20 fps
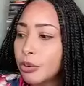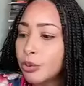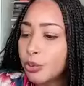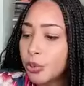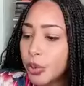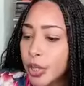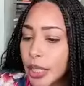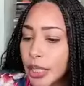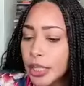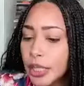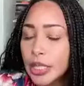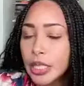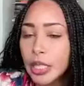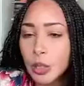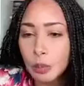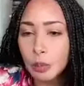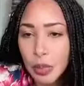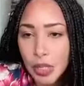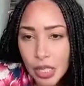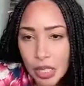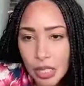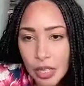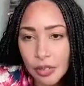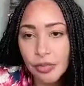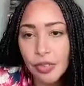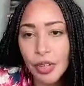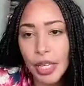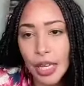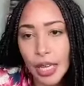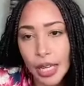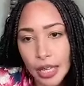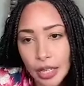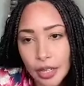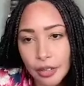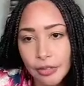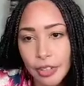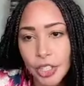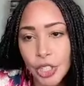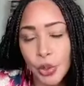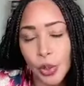really specific
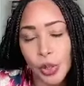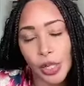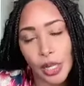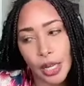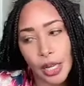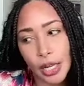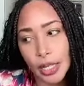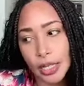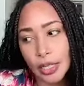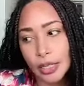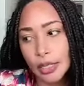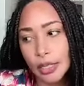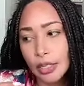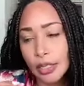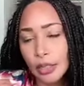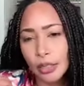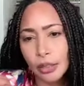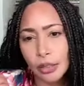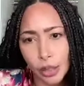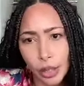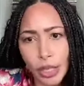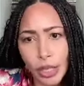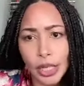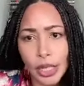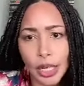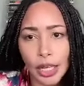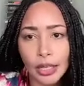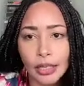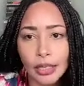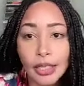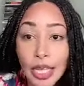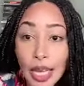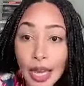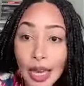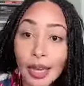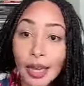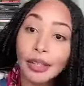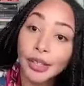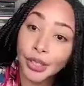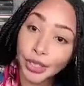individualized learning
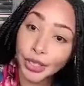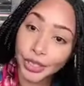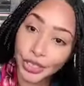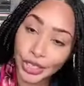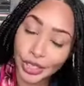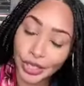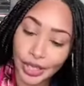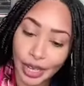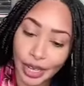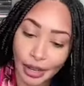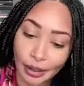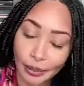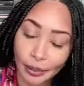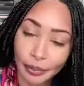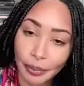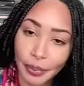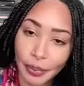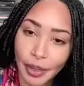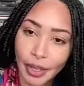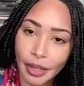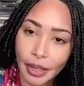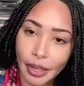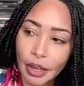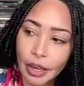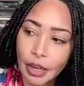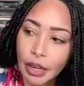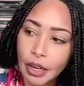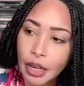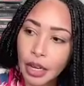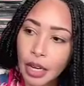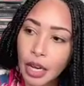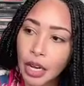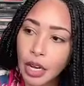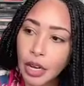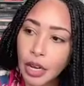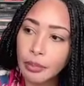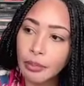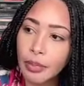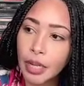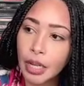tailored to them.
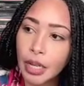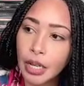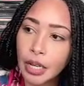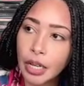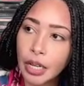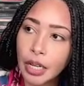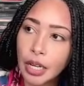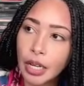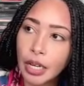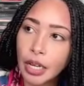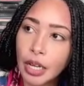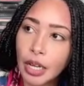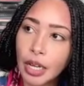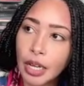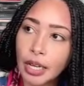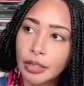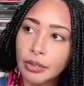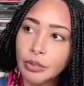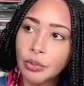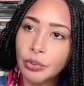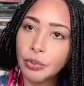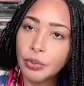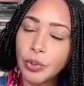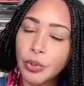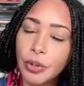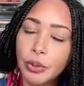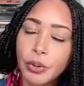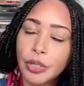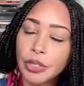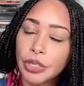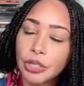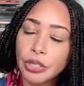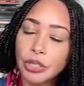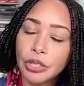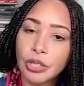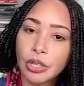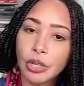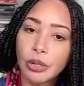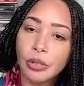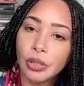Um, and we were
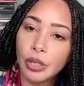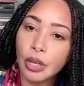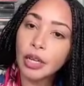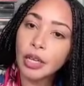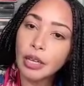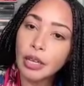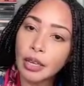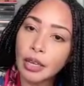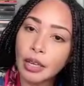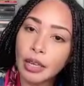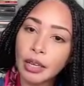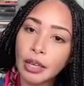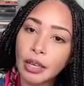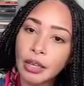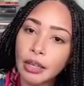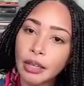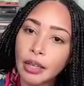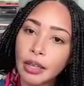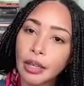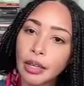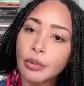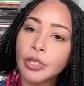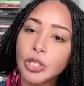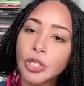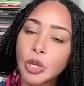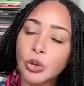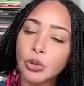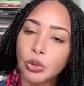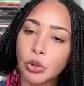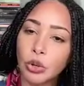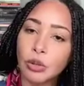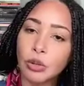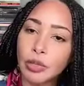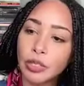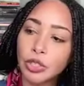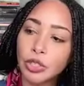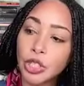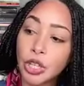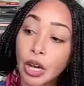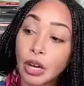just so lucky. It was so
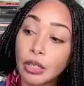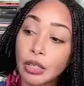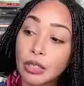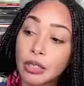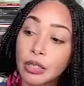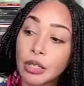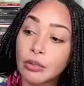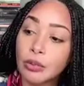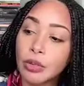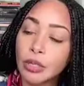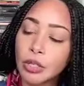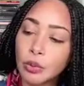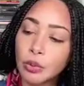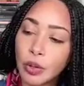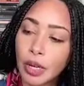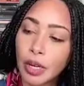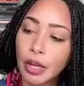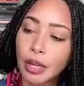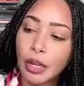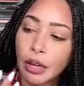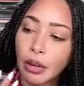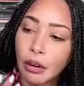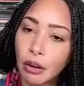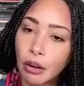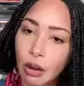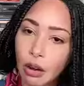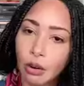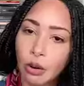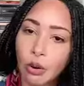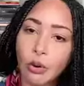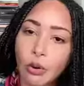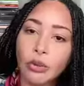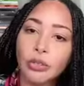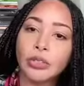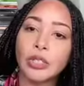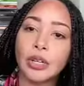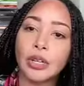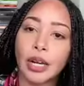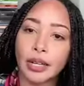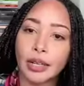normal to us. It was when I got
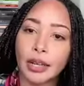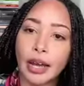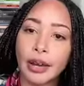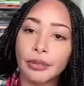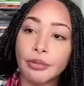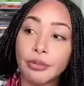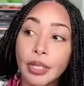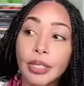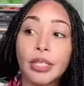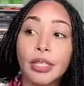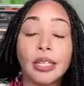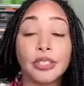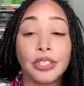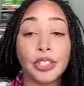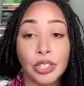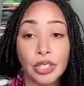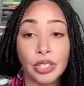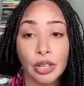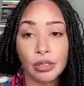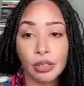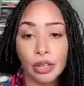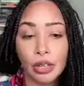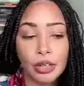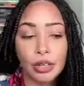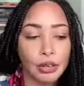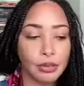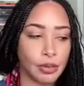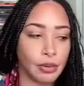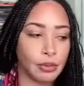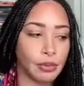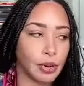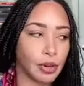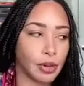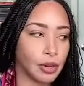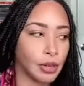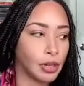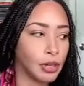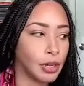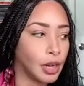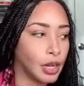older, I realized just how lucky we
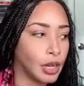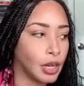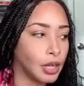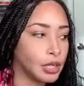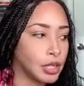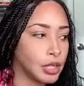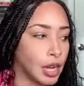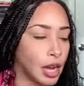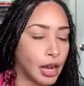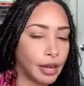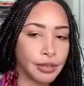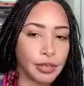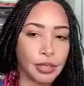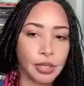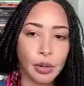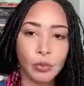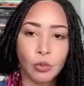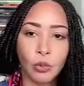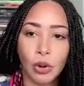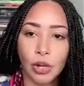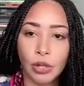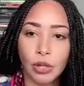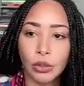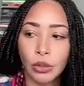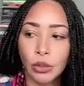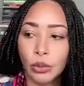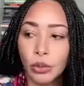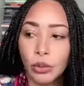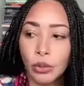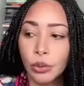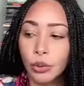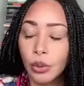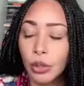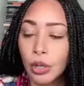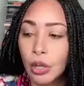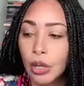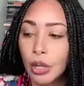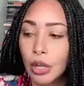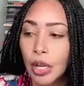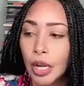were to have someone who
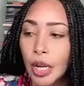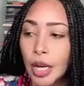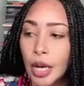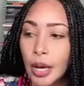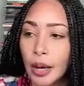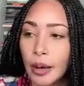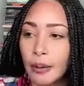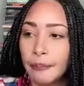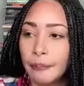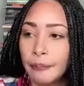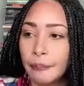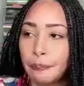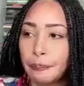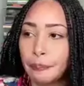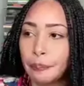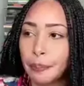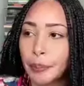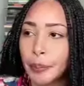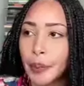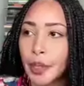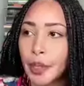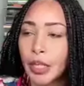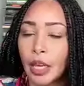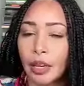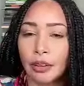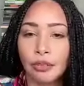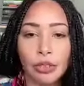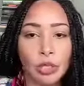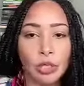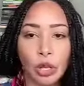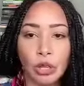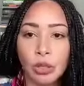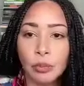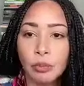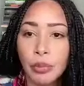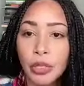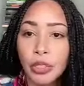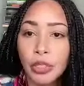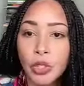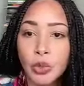um, gave us all the
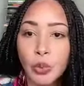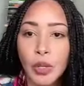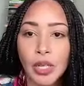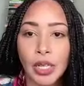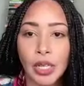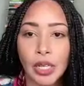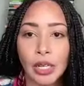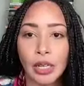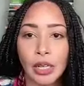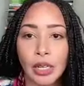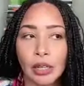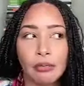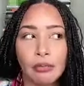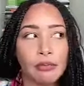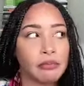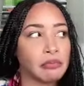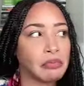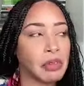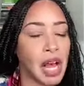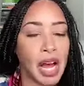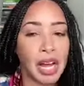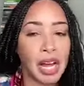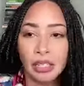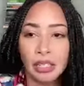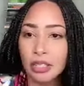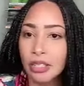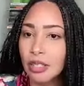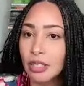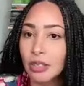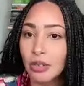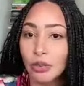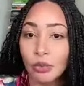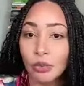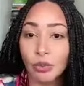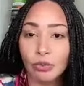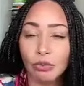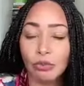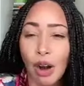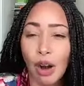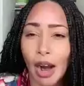books we needed, had us
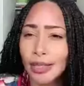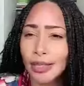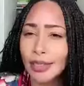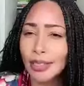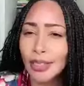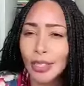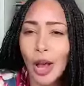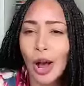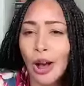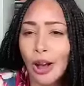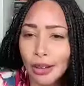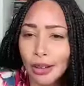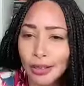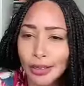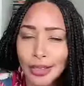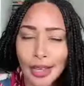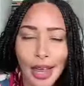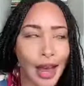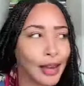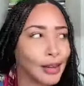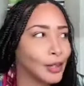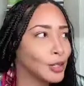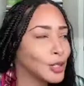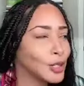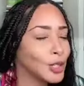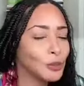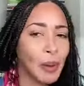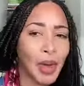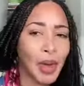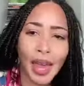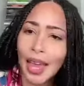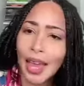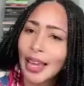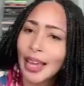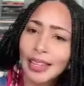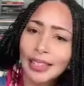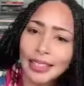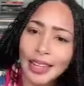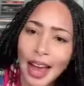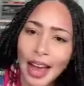write songs, had us
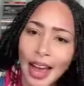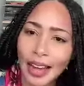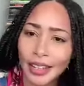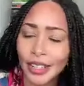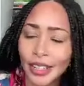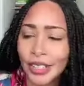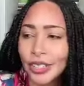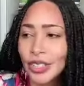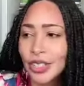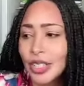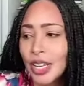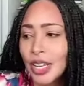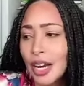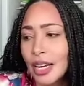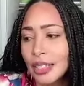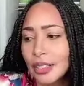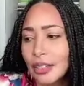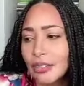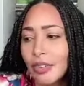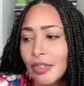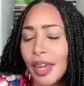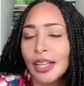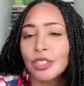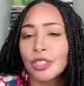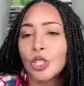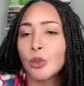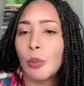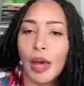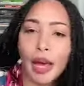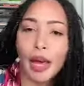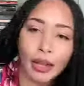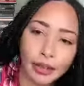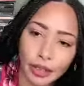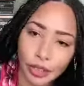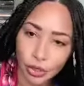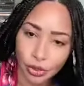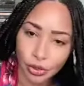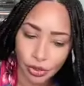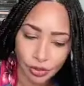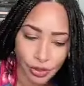paint, had us kind of expand
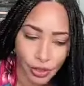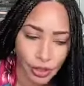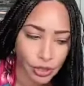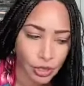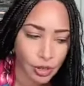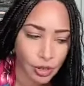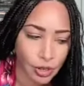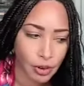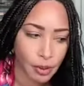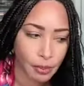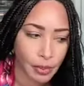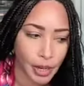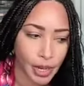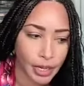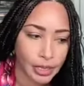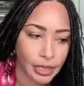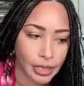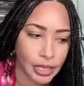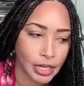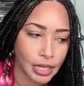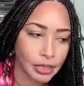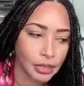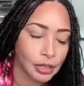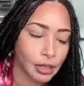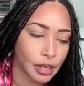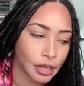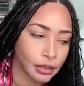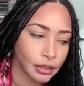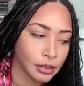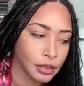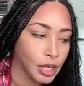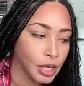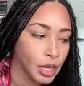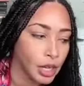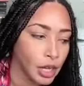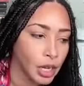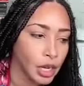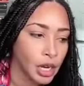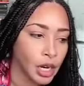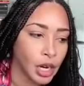the universe of our minds, and
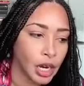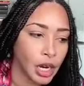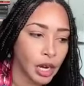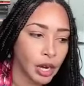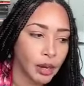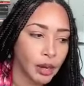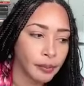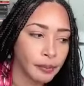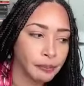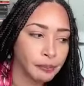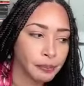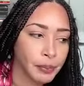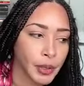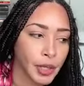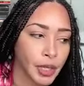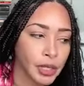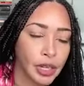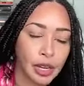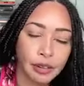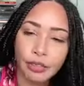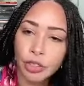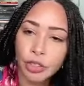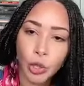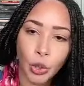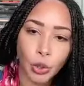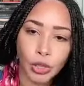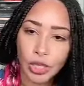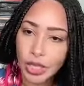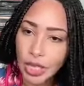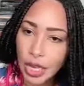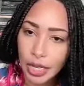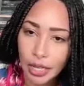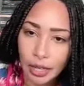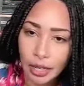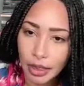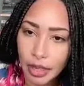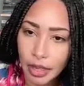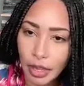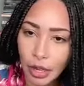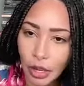never told us
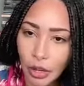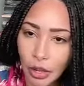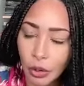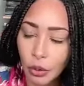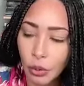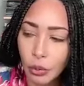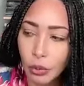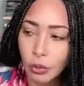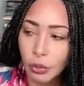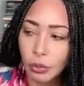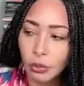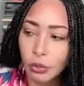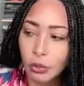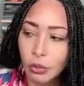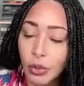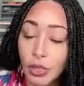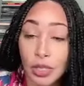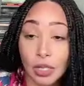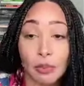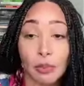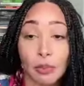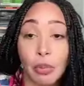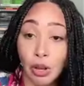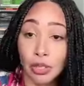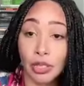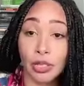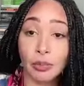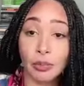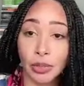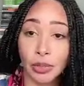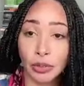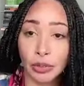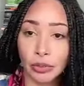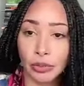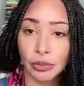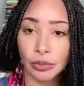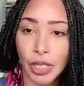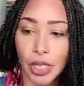anything was impossible.